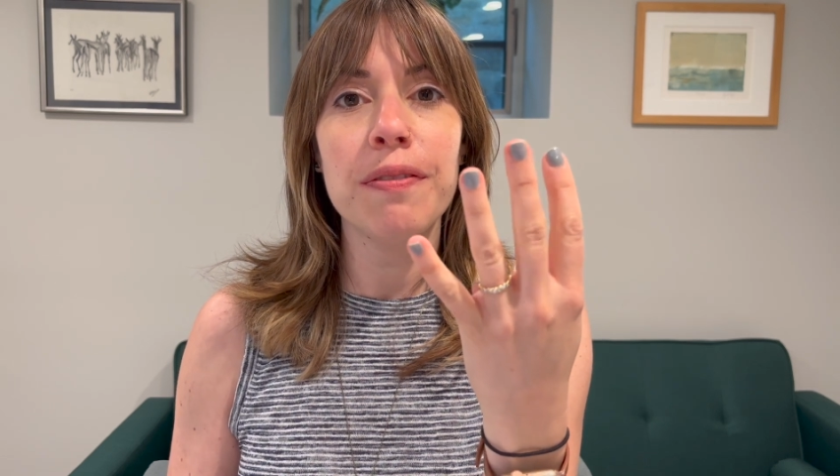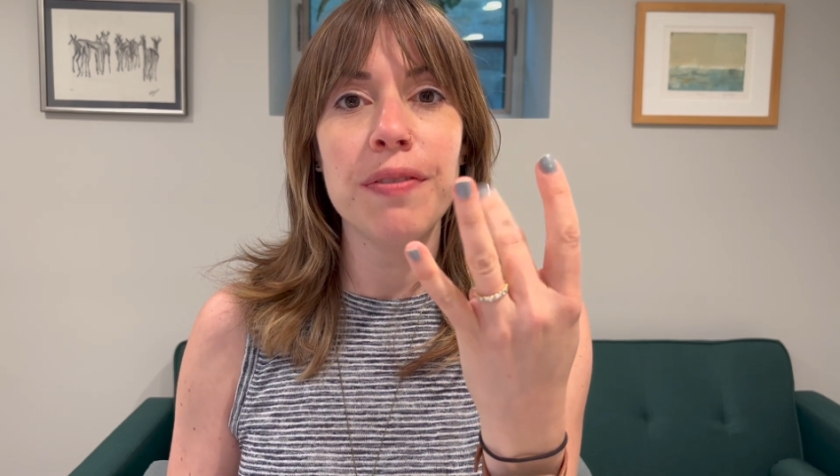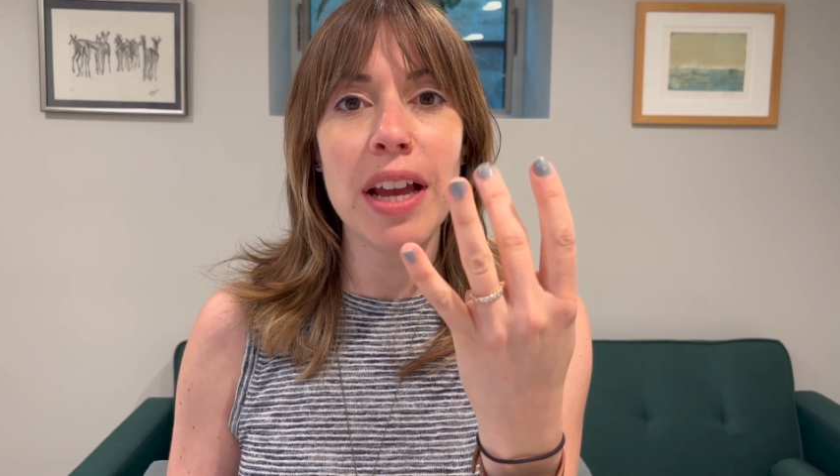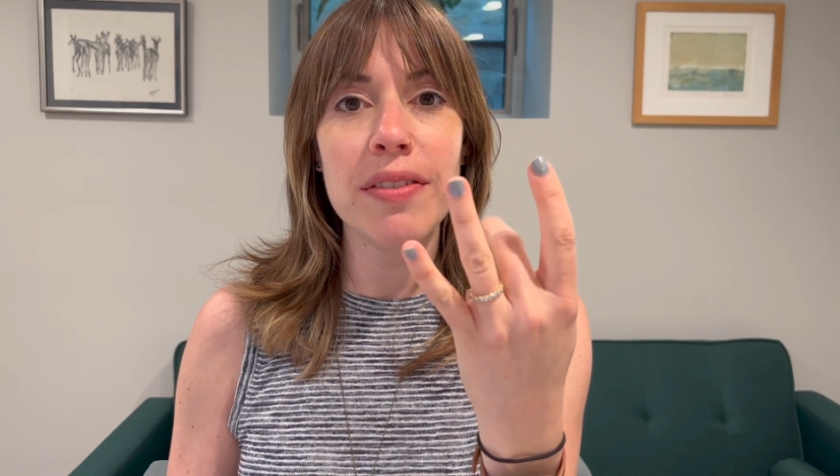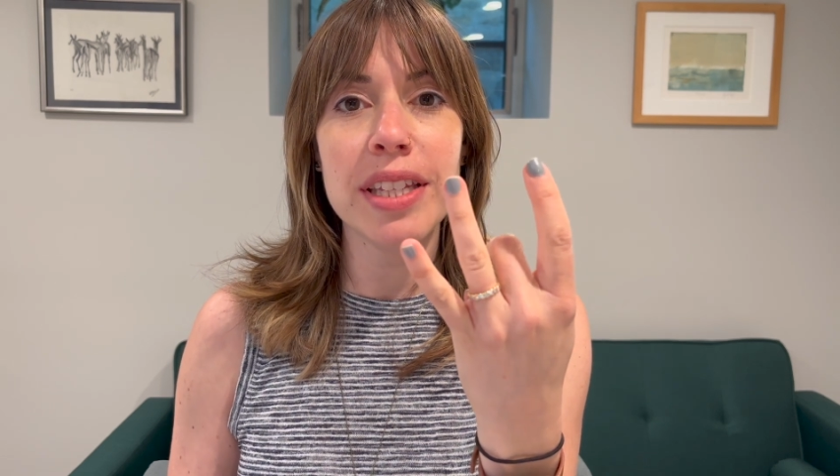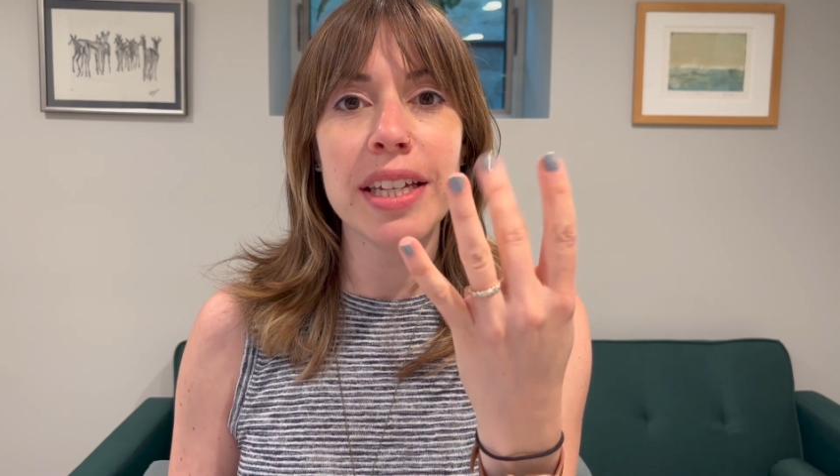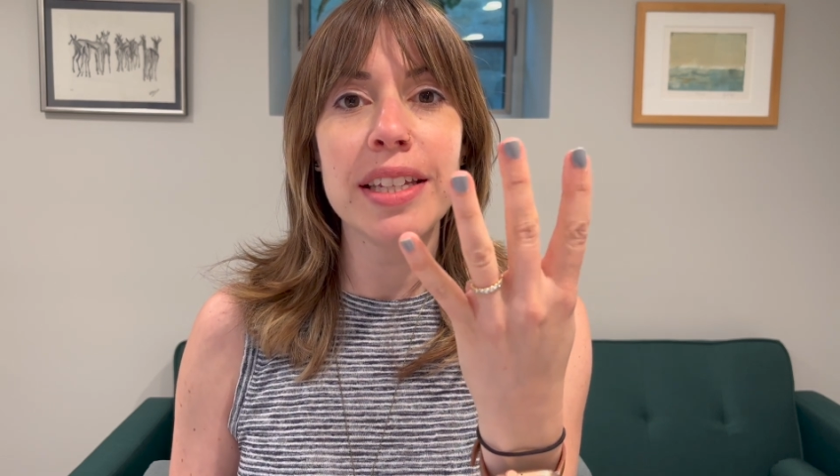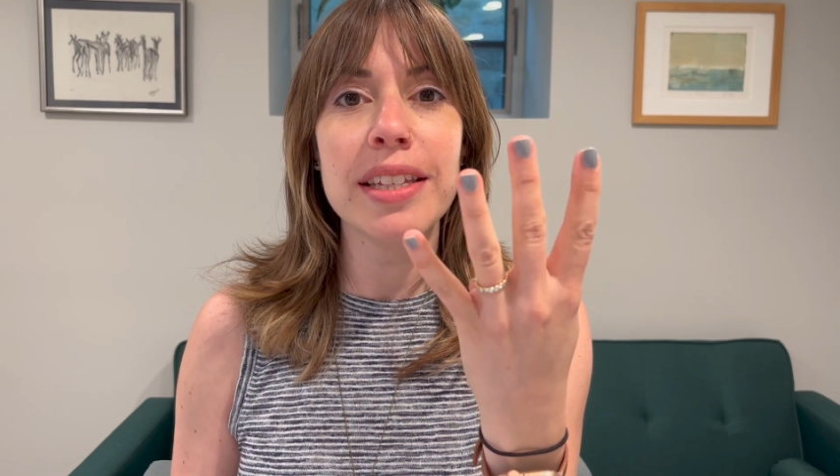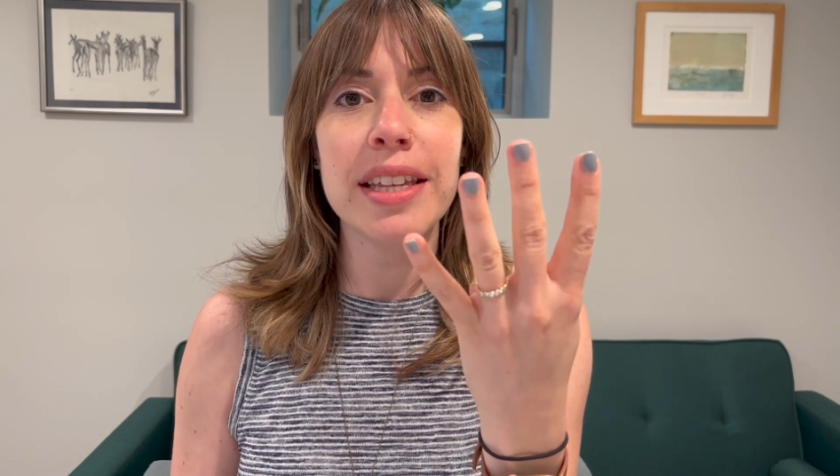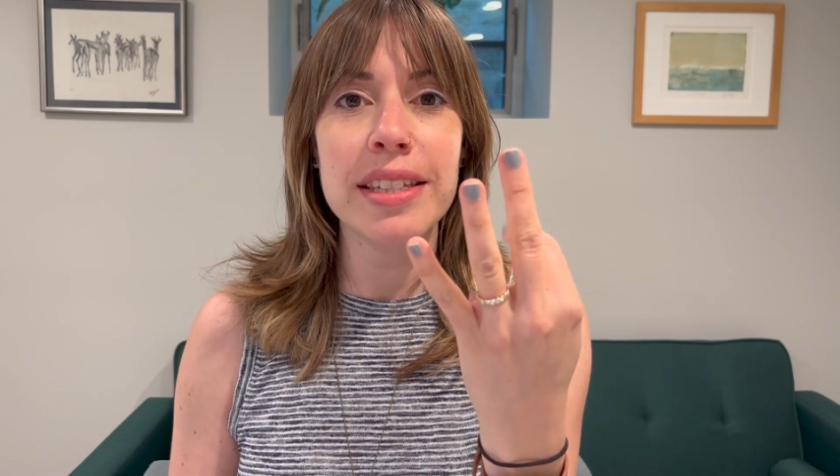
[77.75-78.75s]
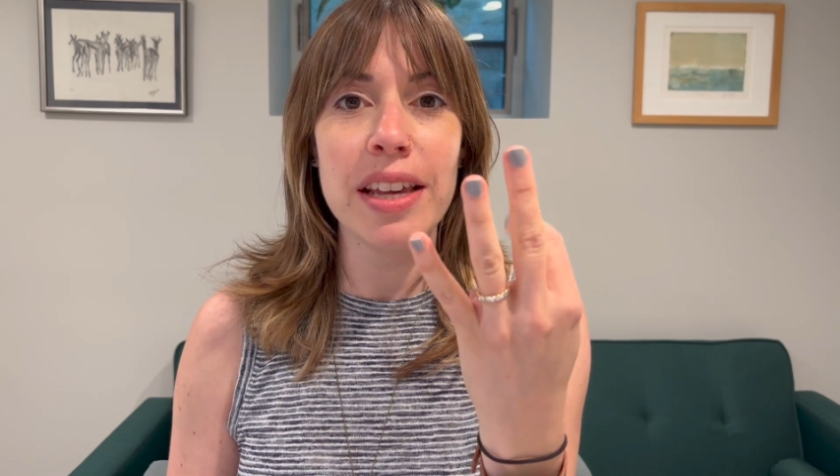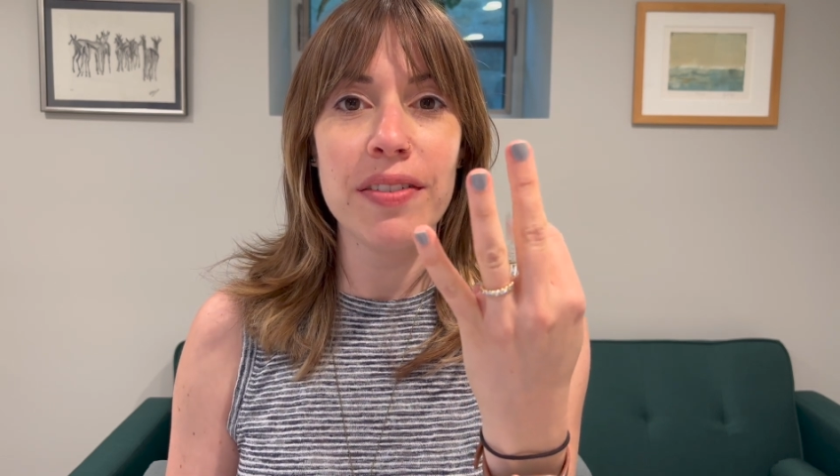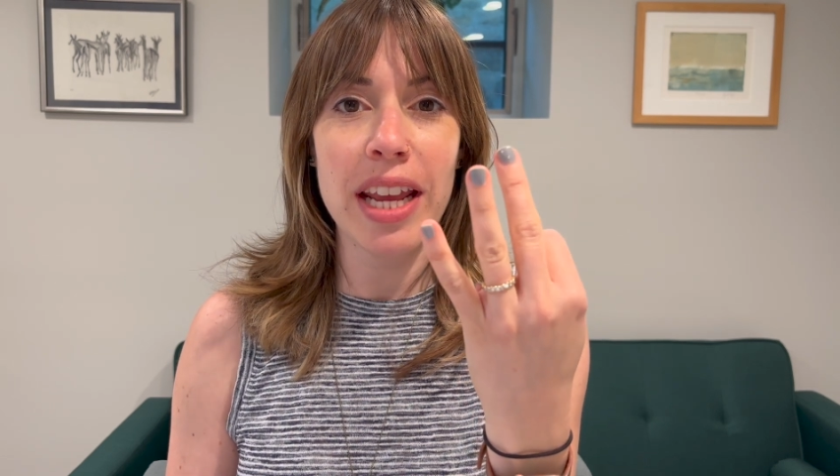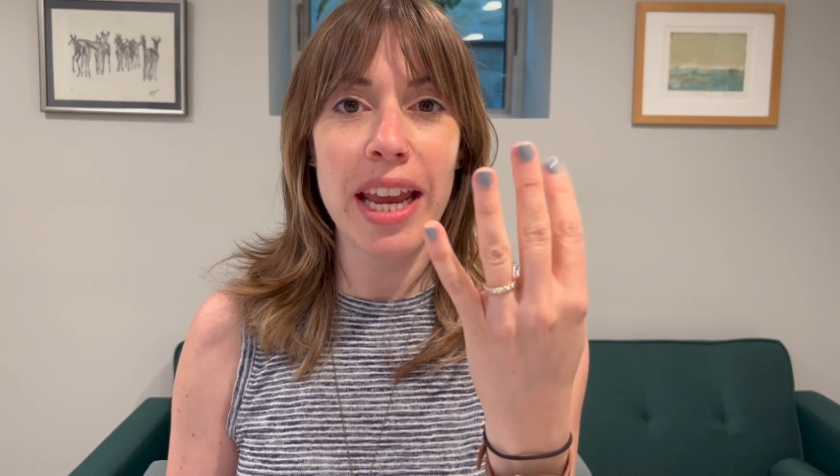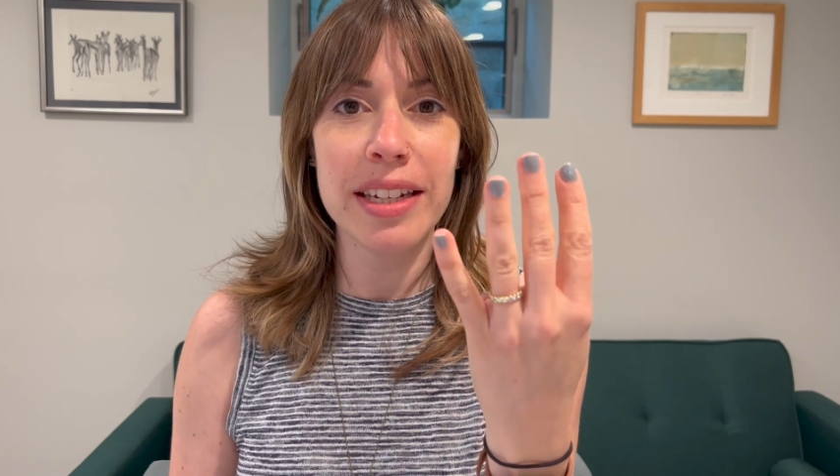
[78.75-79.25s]
5, 6,
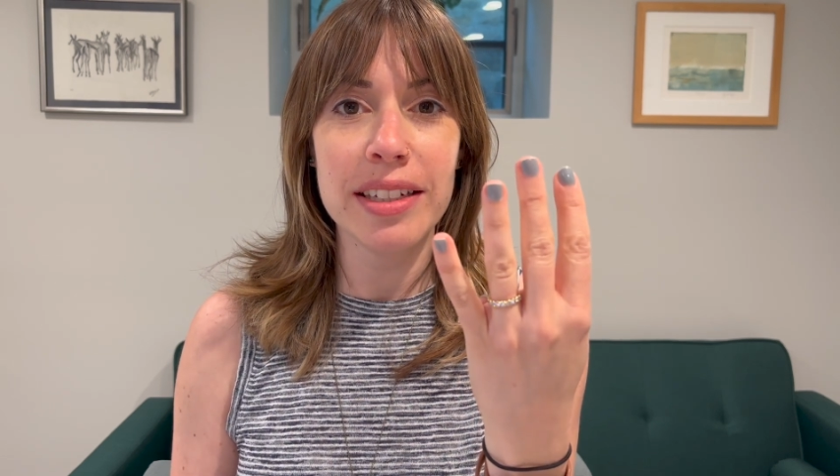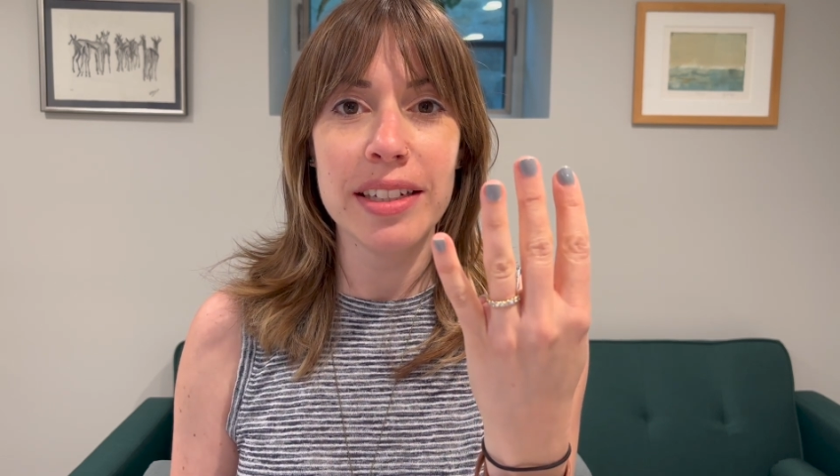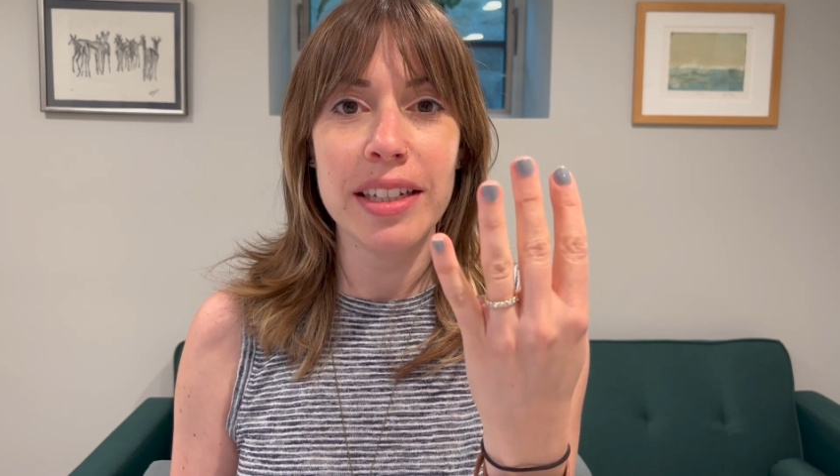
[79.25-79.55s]
7, 8.